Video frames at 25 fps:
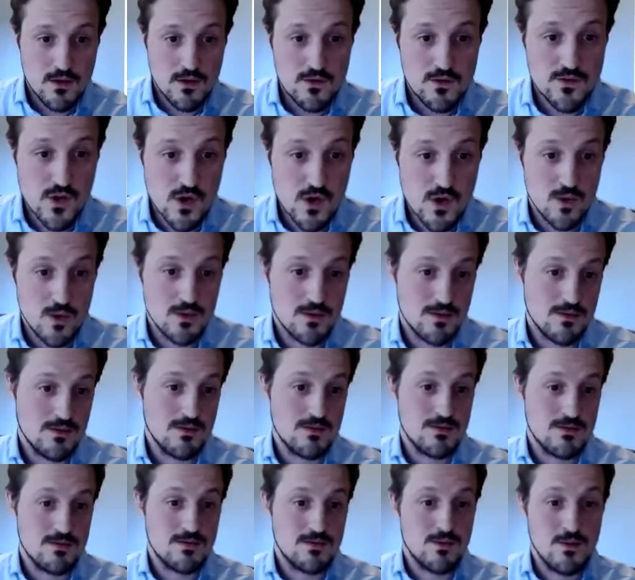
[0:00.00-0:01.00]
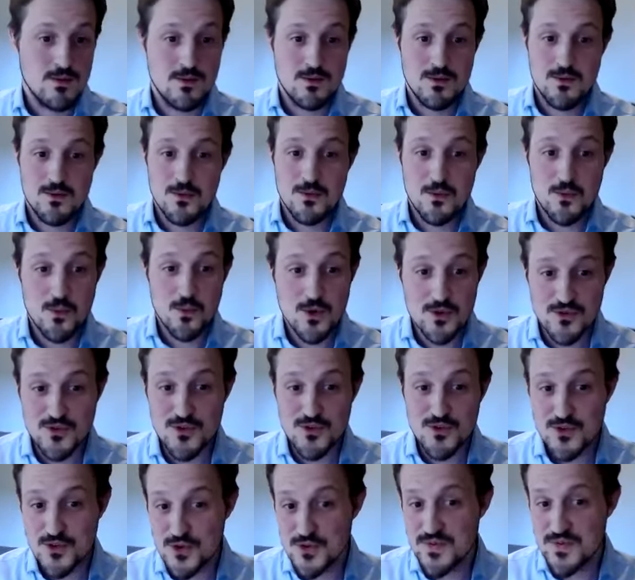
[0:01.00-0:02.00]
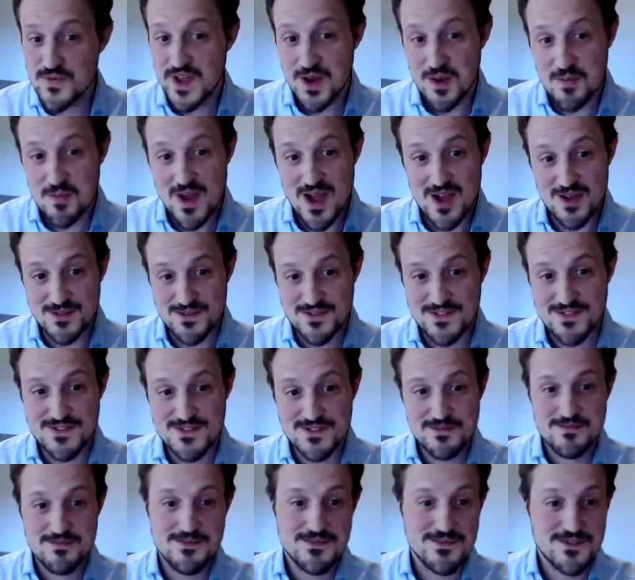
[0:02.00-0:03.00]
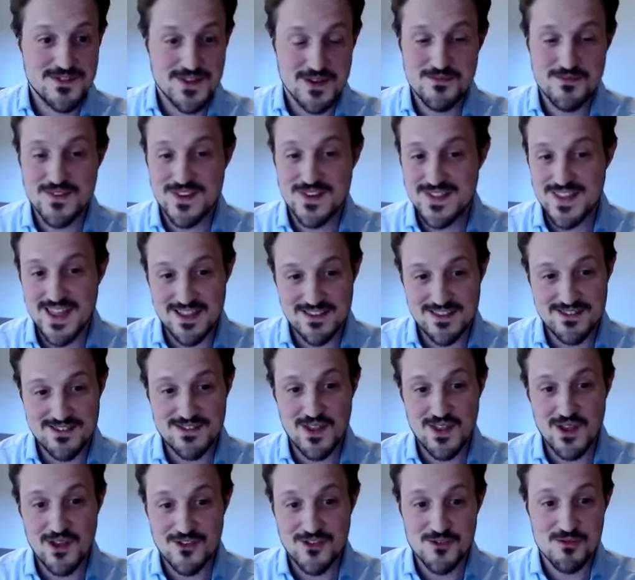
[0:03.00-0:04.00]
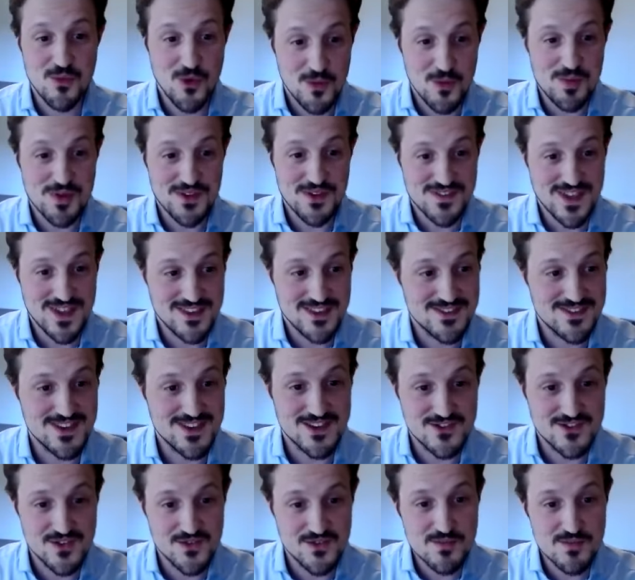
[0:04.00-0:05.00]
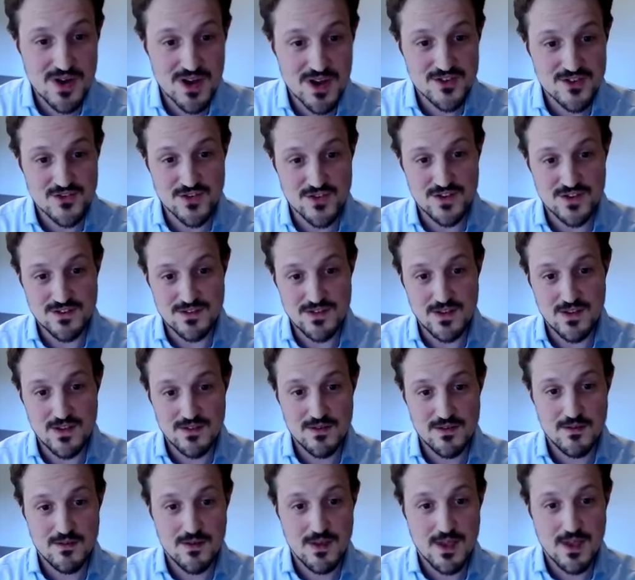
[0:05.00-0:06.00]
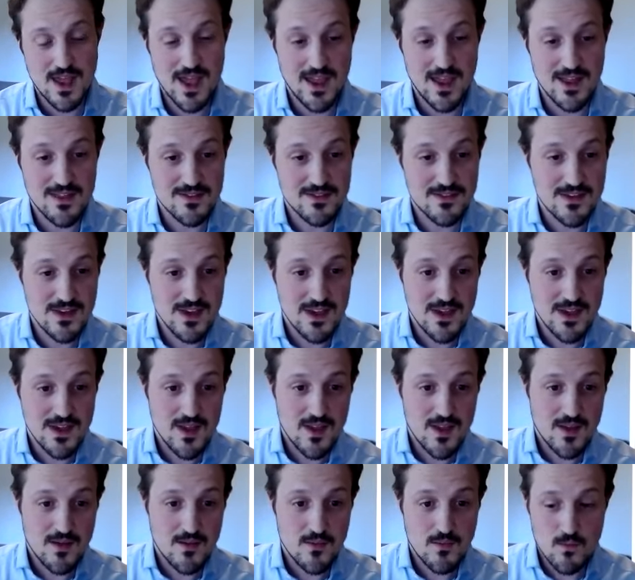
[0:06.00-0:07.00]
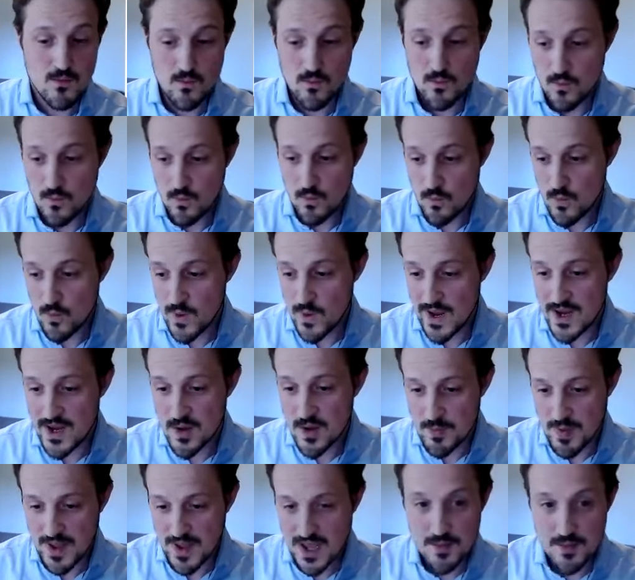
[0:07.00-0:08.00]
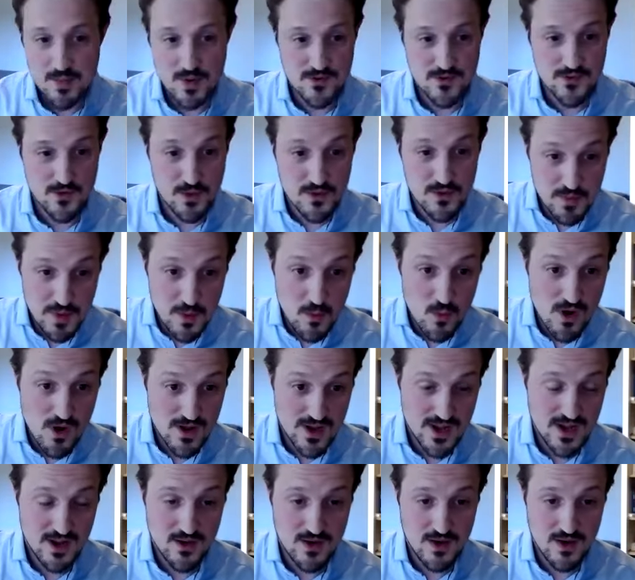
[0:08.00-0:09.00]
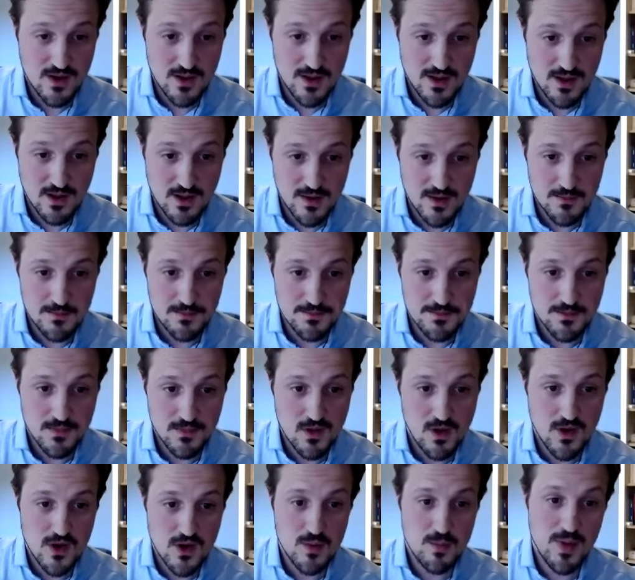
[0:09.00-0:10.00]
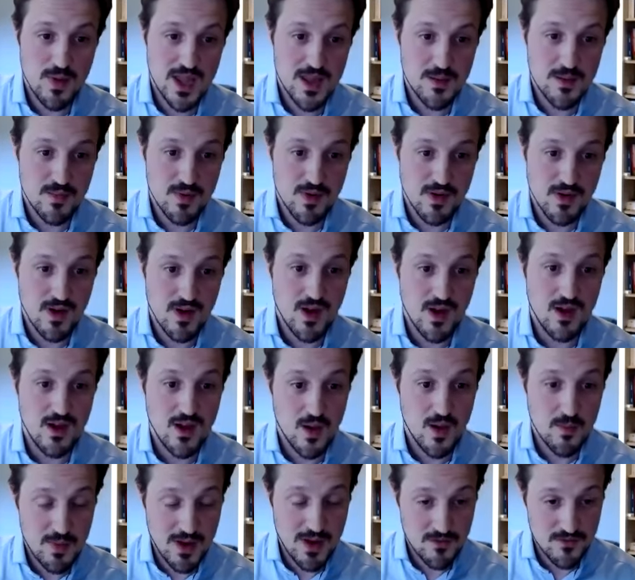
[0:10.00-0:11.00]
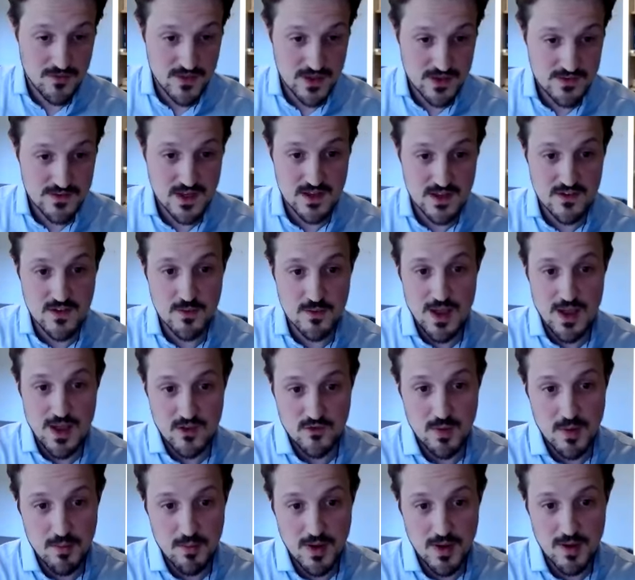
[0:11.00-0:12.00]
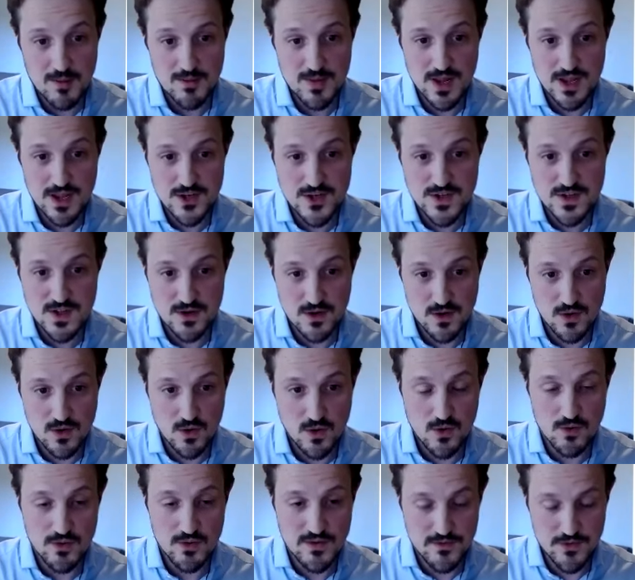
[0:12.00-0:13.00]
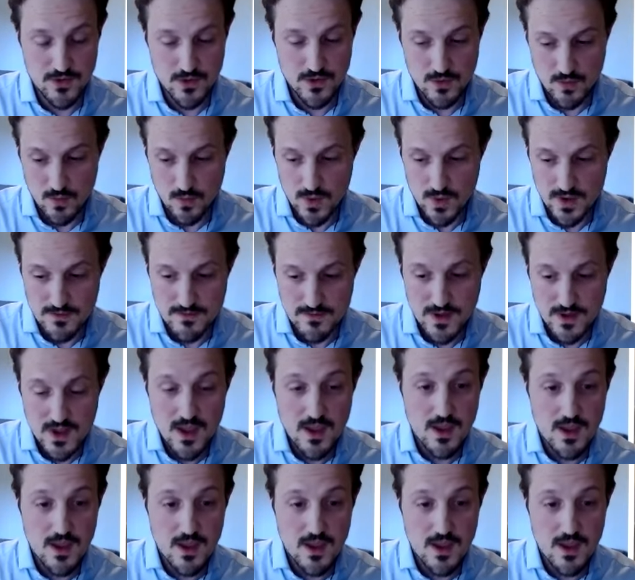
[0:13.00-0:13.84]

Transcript: So what do you do then about something that's a small percentage of mergers? And in a paper, so we've been working on a paper about this, and it's about to be published in a law review with